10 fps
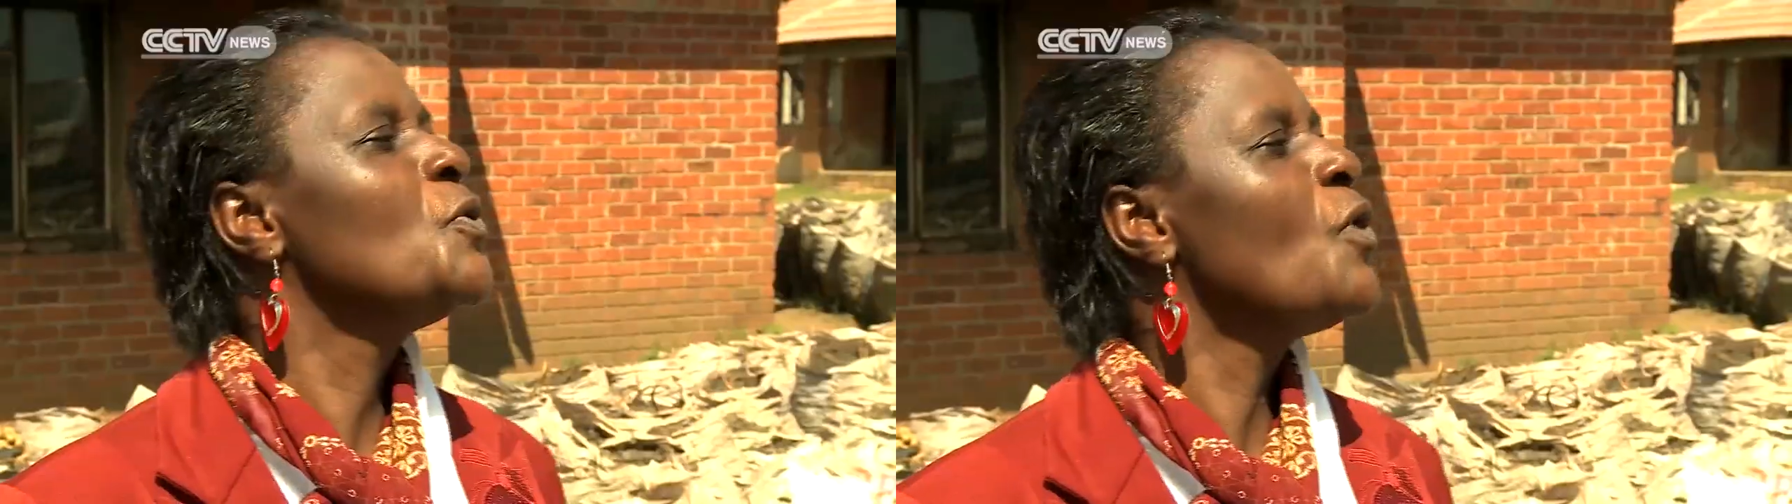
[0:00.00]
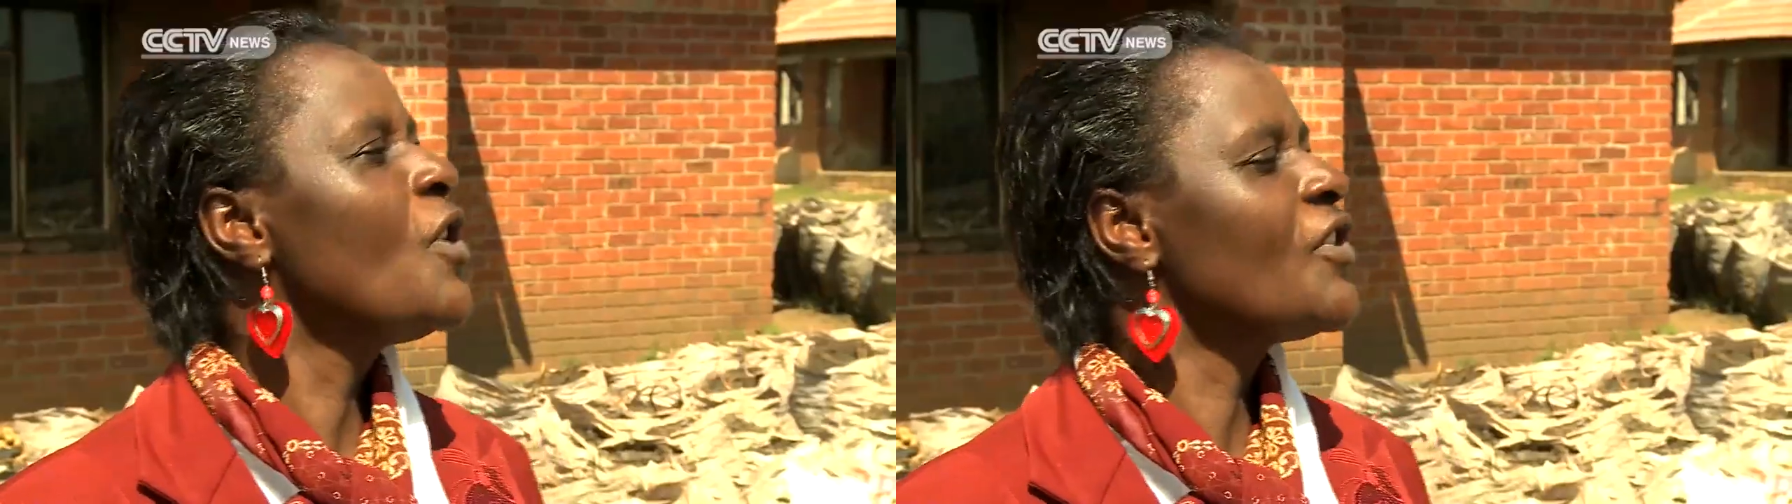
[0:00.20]

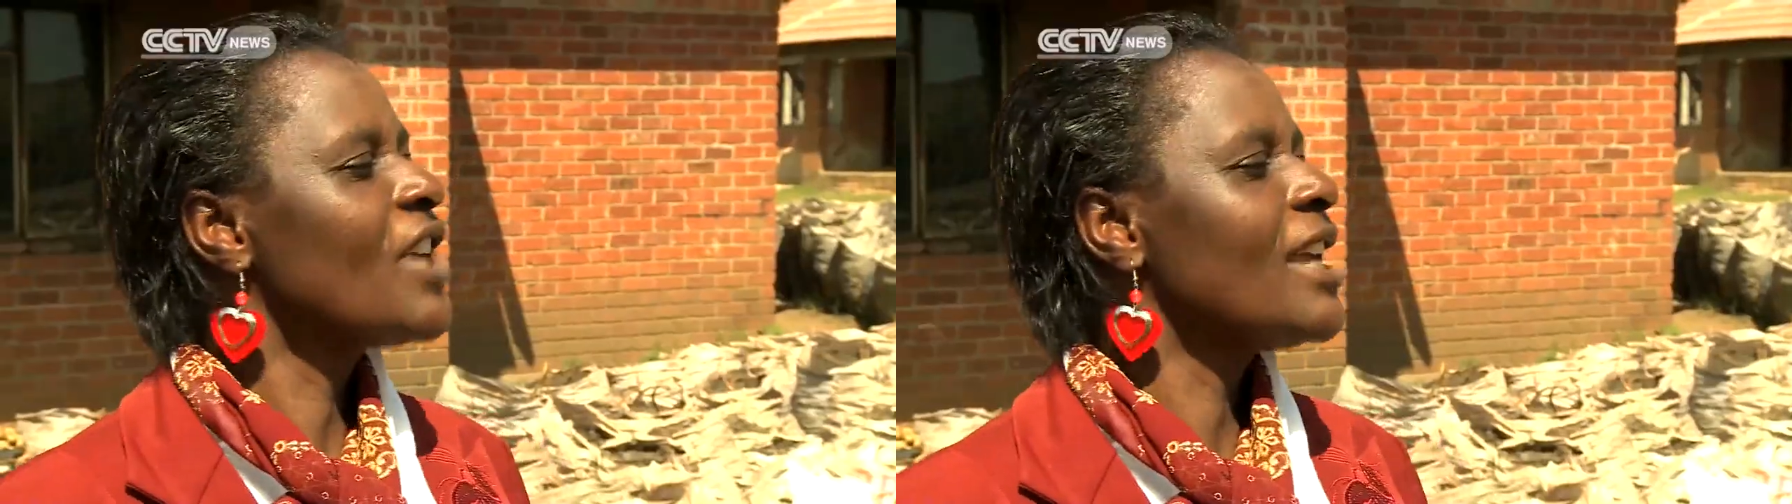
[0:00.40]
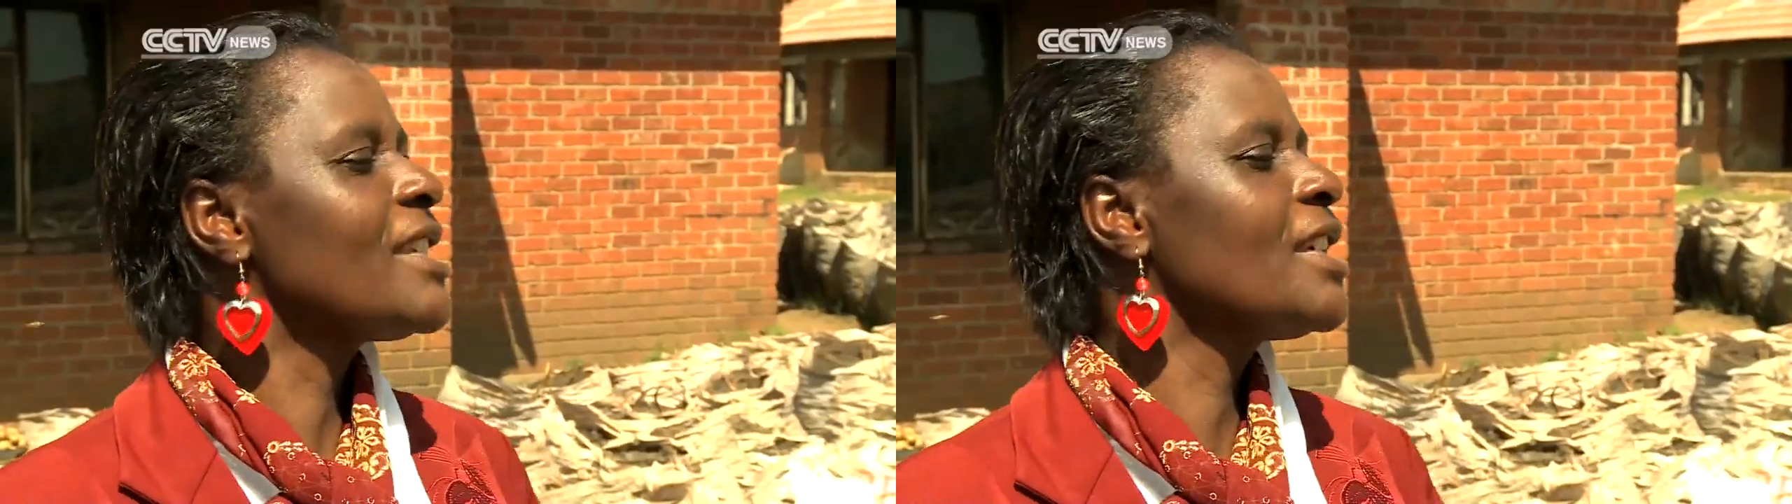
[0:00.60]

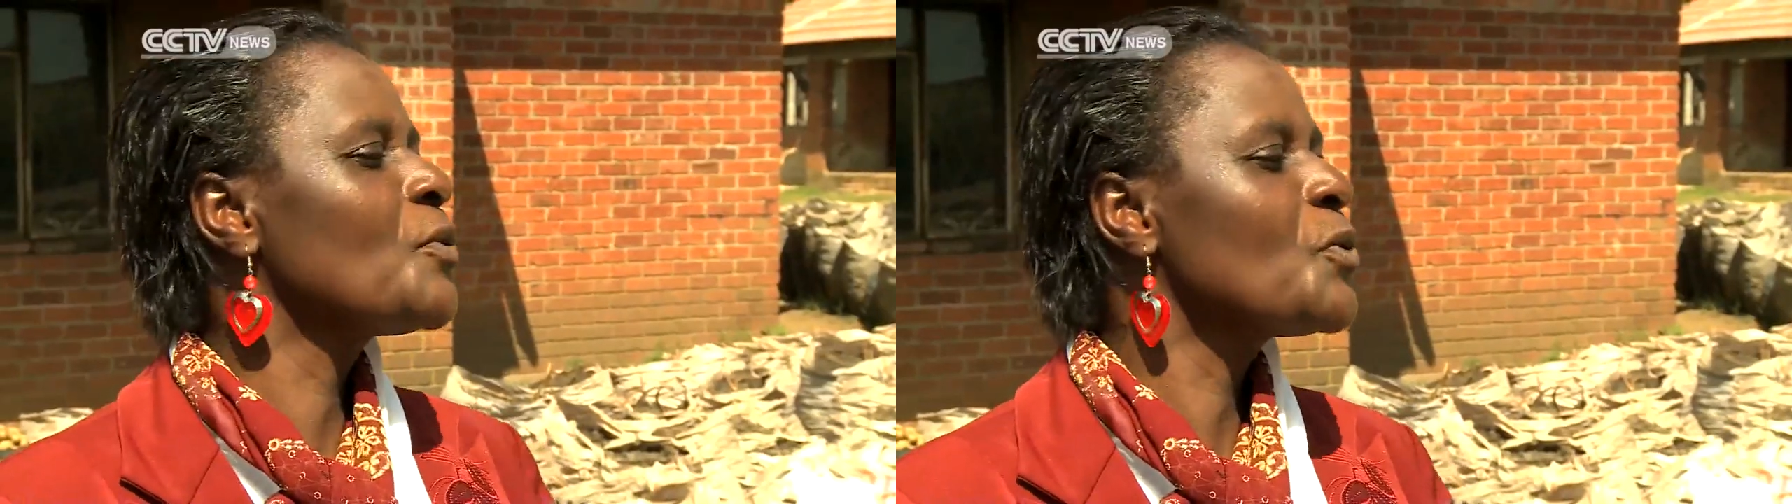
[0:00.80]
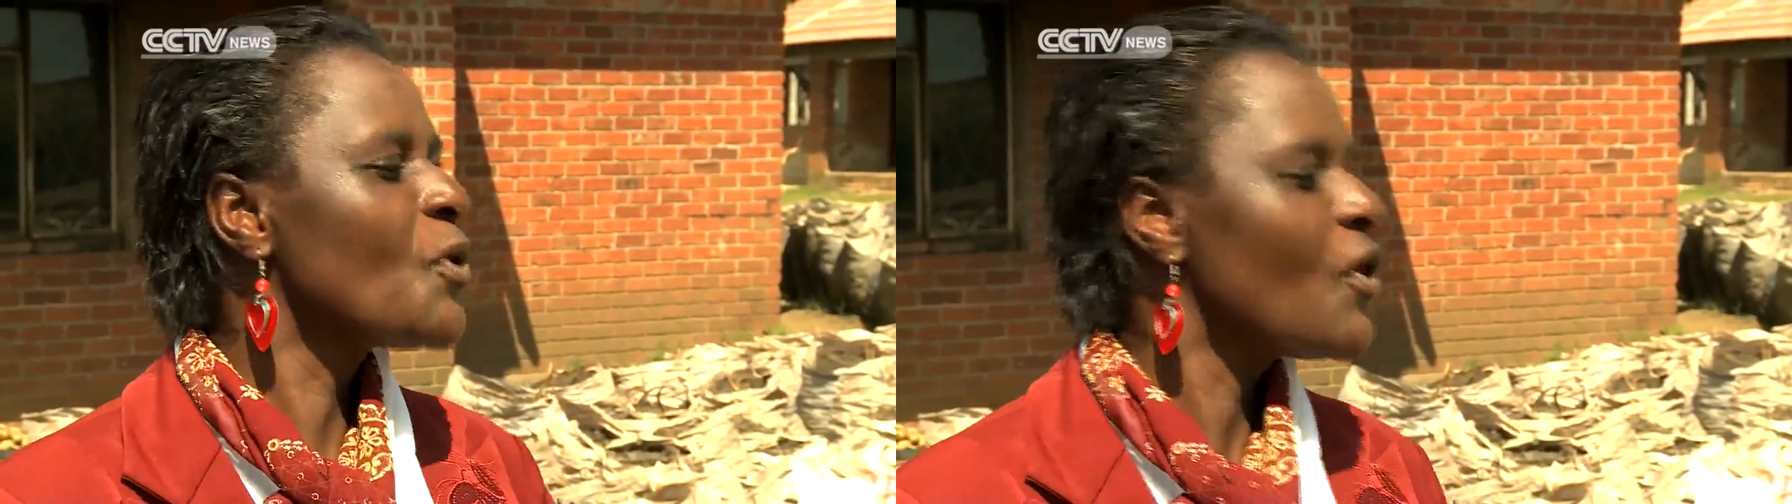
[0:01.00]

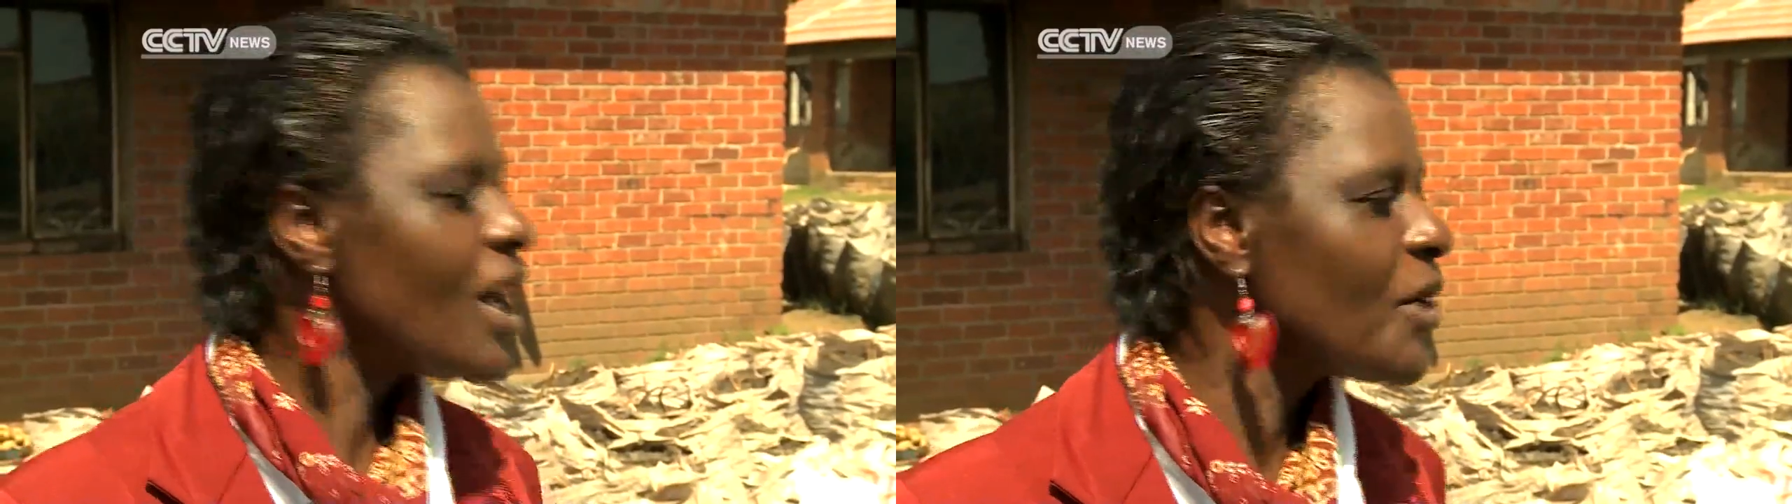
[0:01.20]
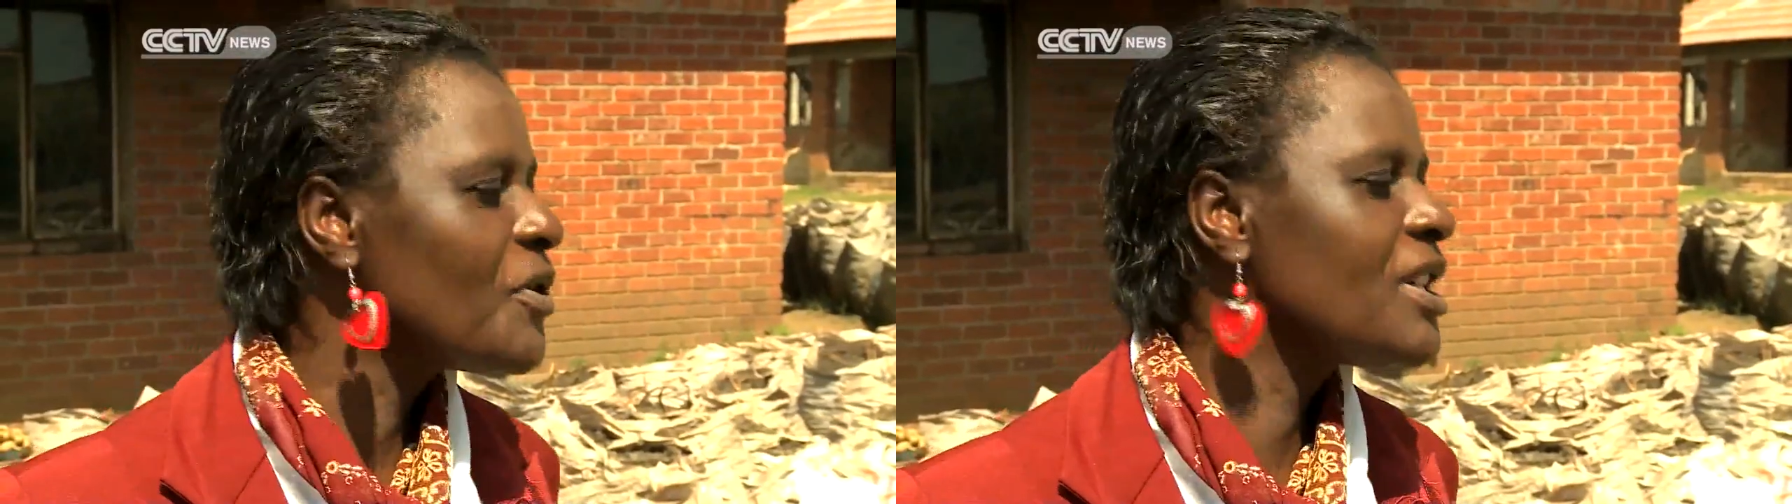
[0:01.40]

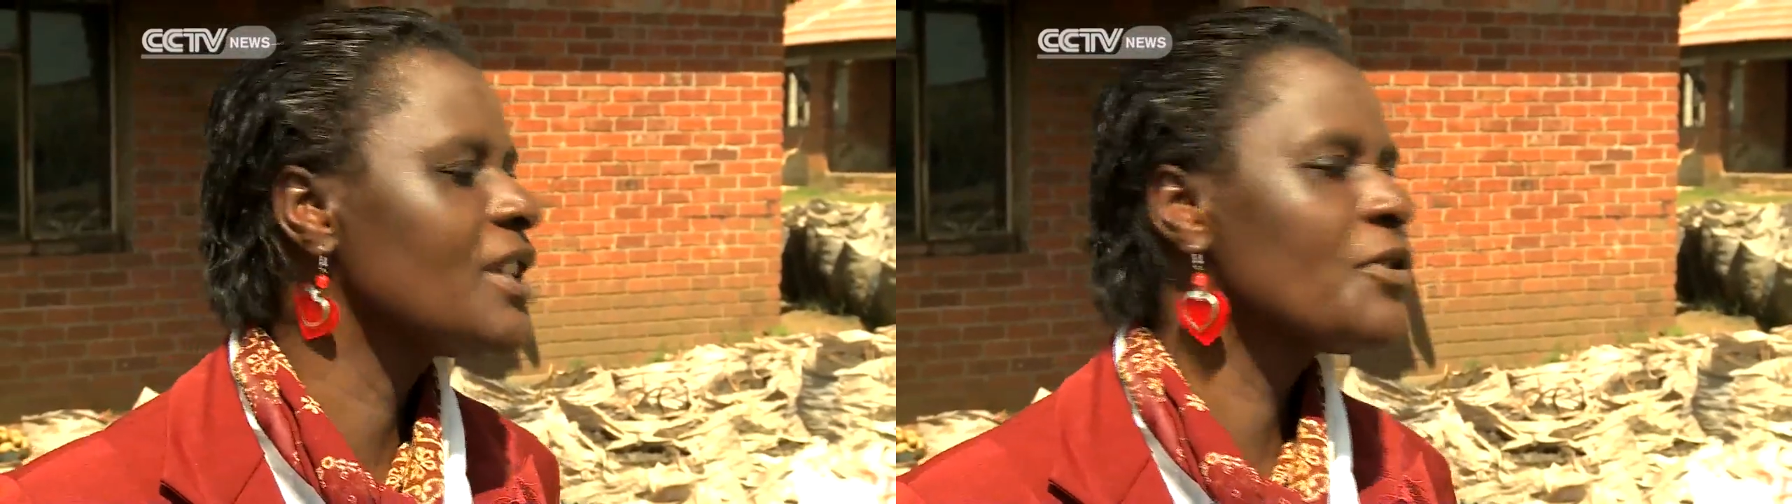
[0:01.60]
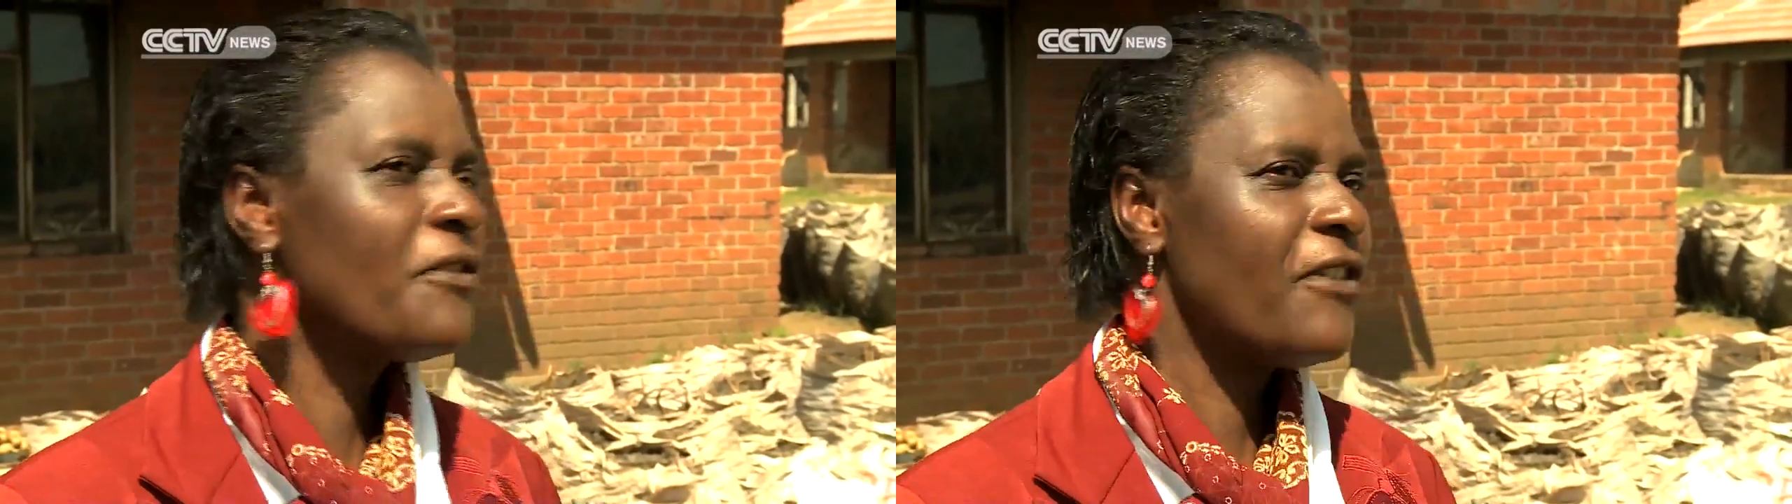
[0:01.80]

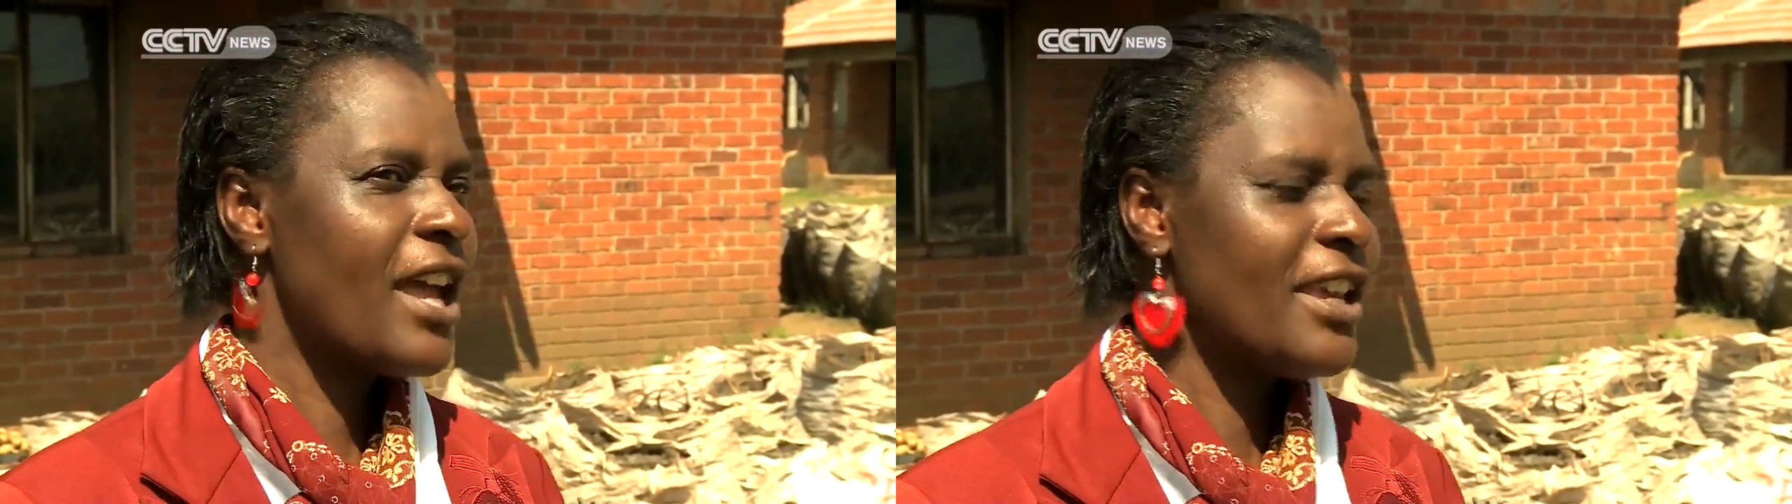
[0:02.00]
We